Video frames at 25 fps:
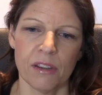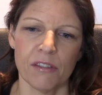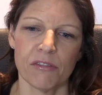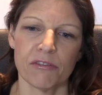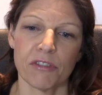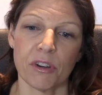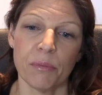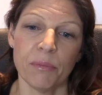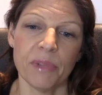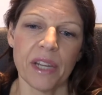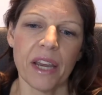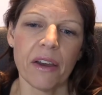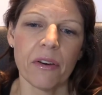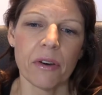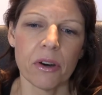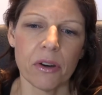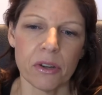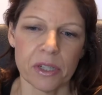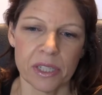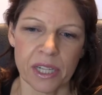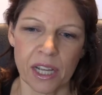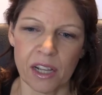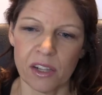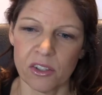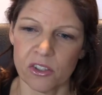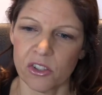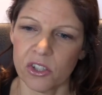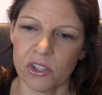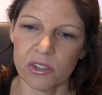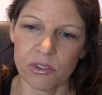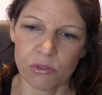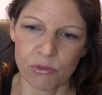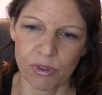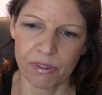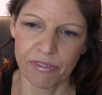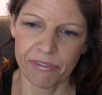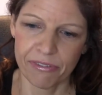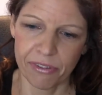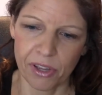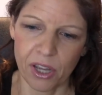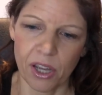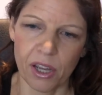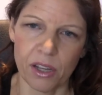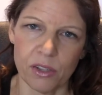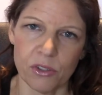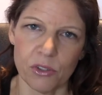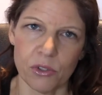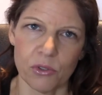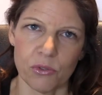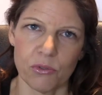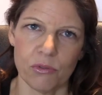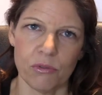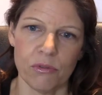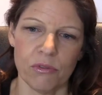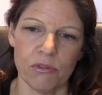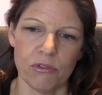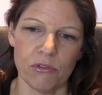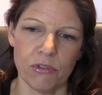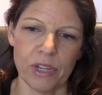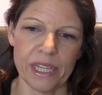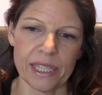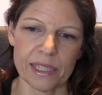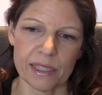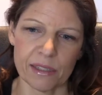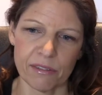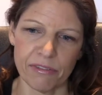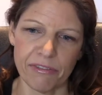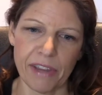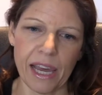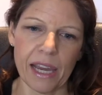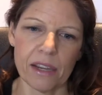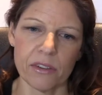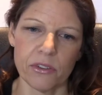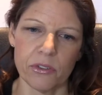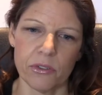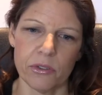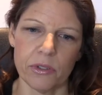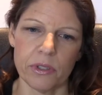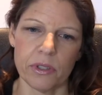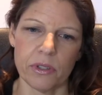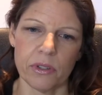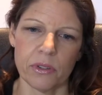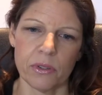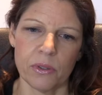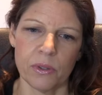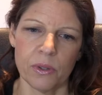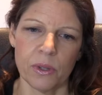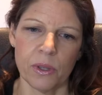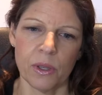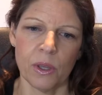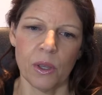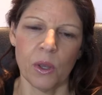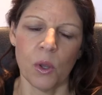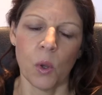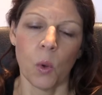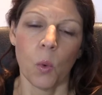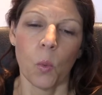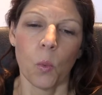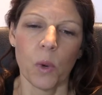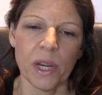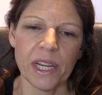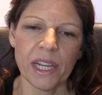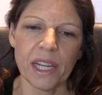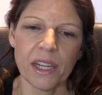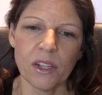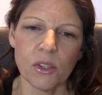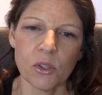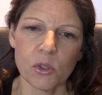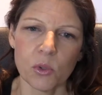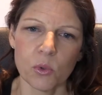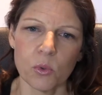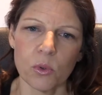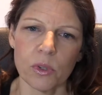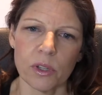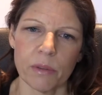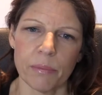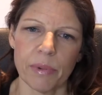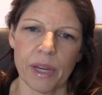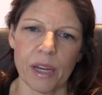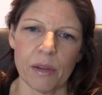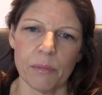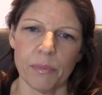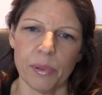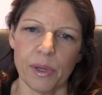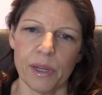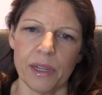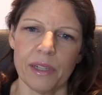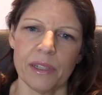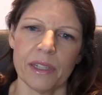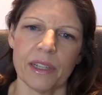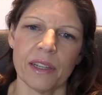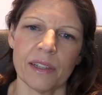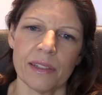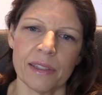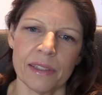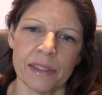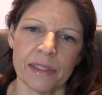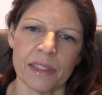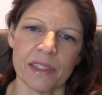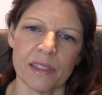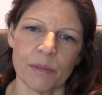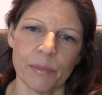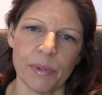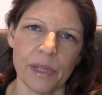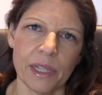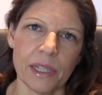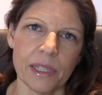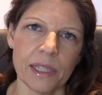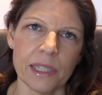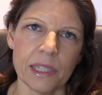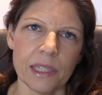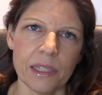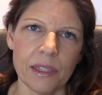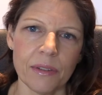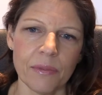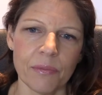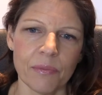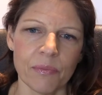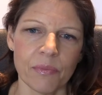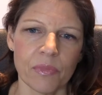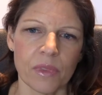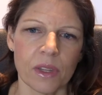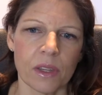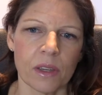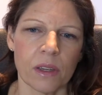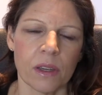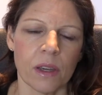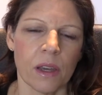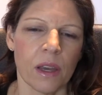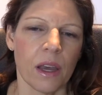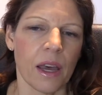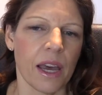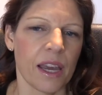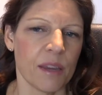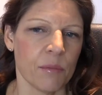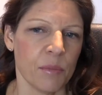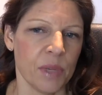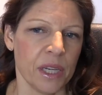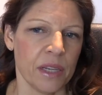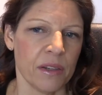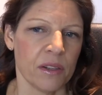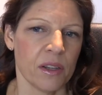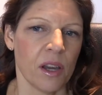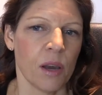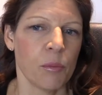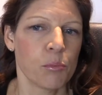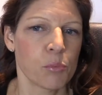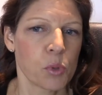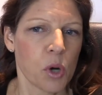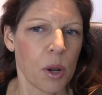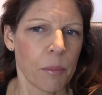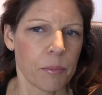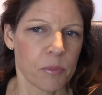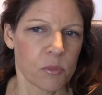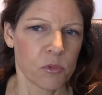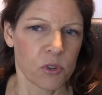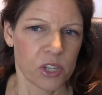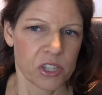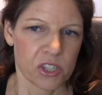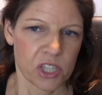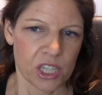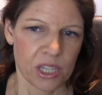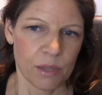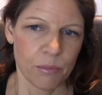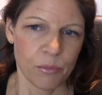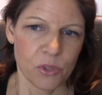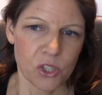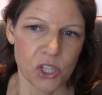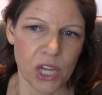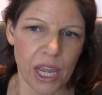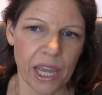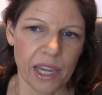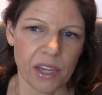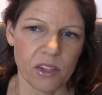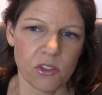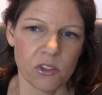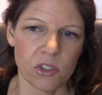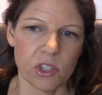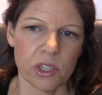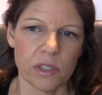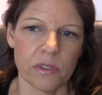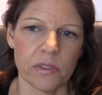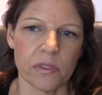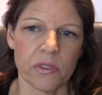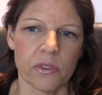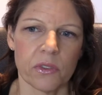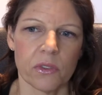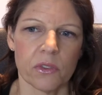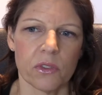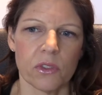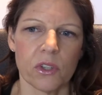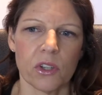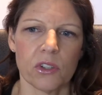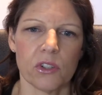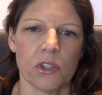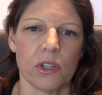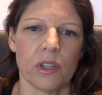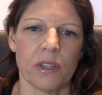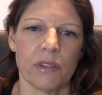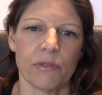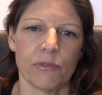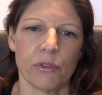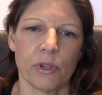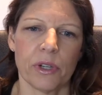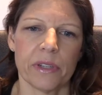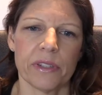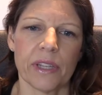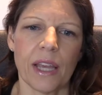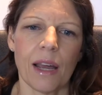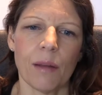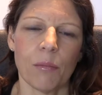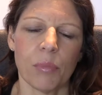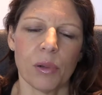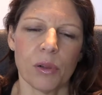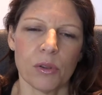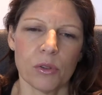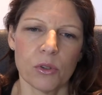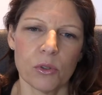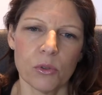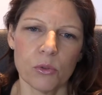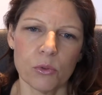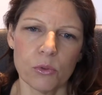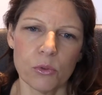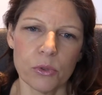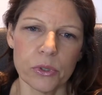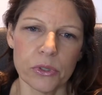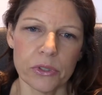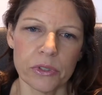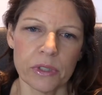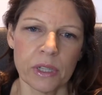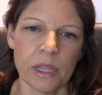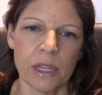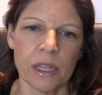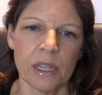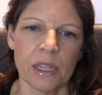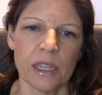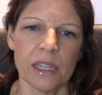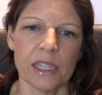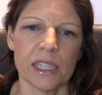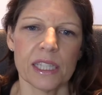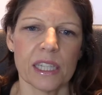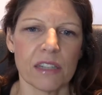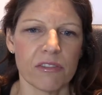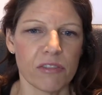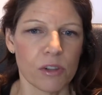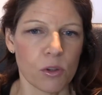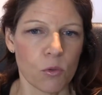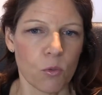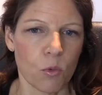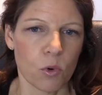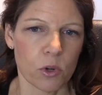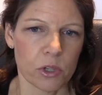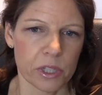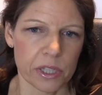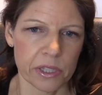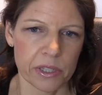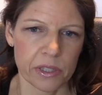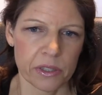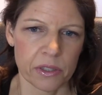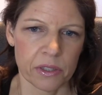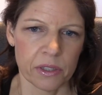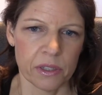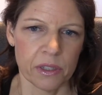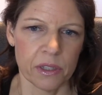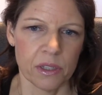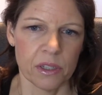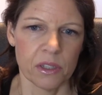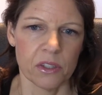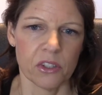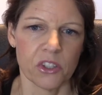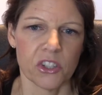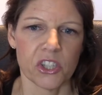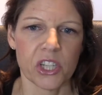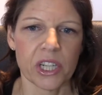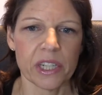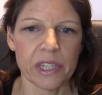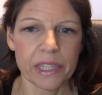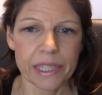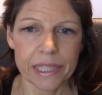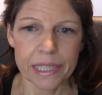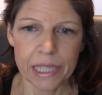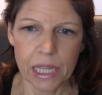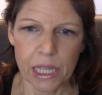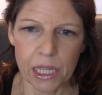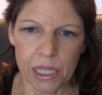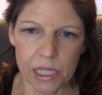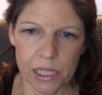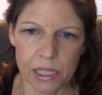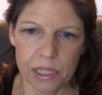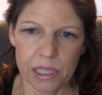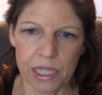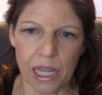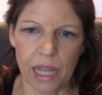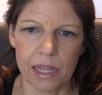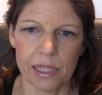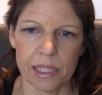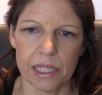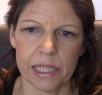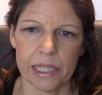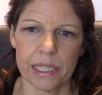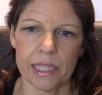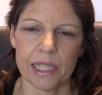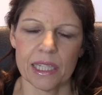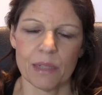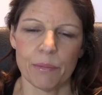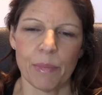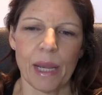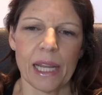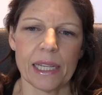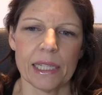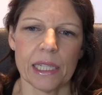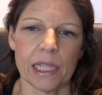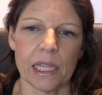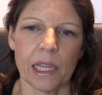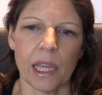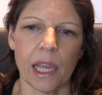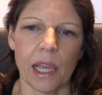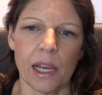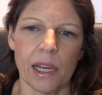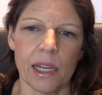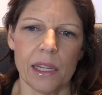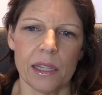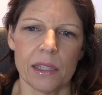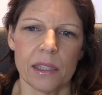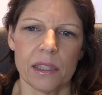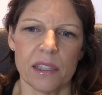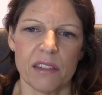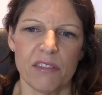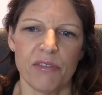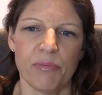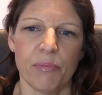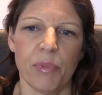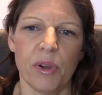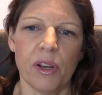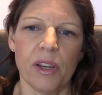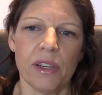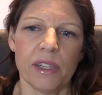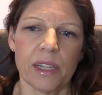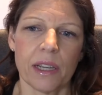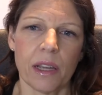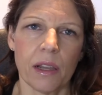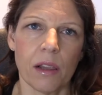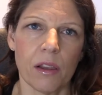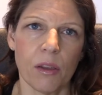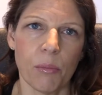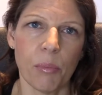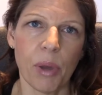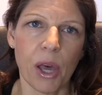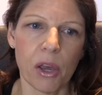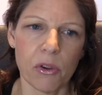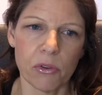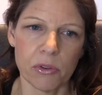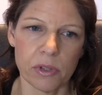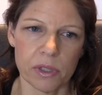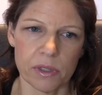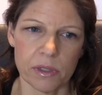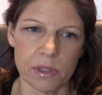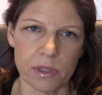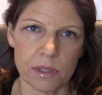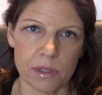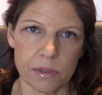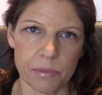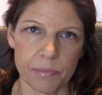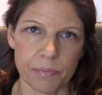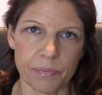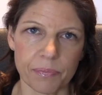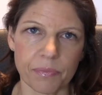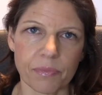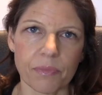From now on, I'll just refer to risk factors. When I talk about political instability, I mean abrupt regime changes, such as, for example, coups, civil wars, genocides, and systematic killings of political opponents.